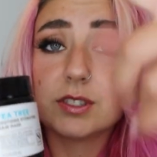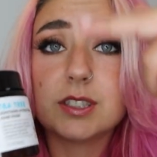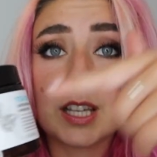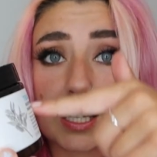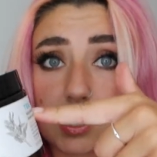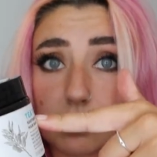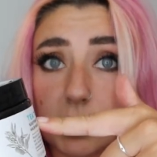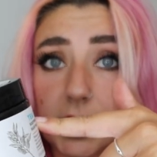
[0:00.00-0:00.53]

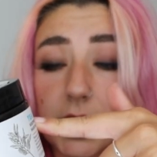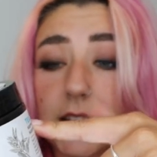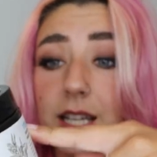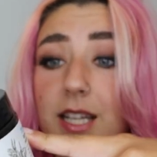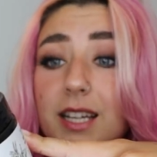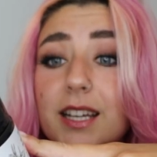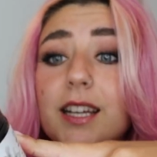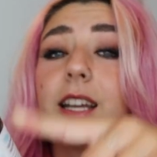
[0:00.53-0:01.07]
This one
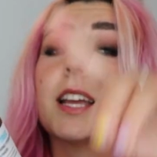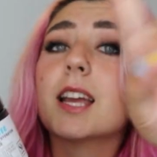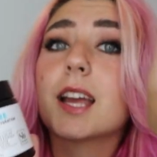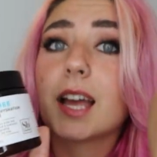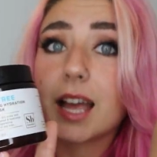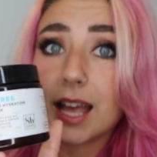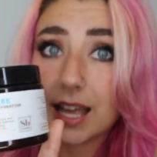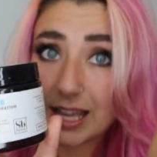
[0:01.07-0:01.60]

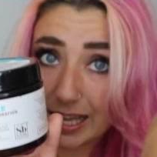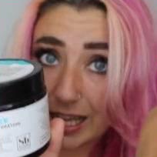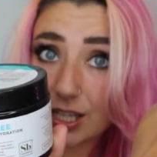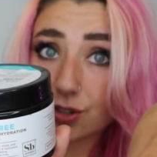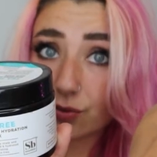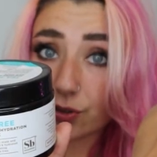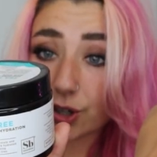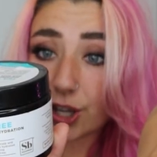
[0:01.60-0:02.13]

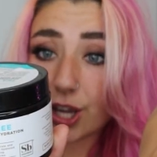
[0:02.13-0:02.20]
is for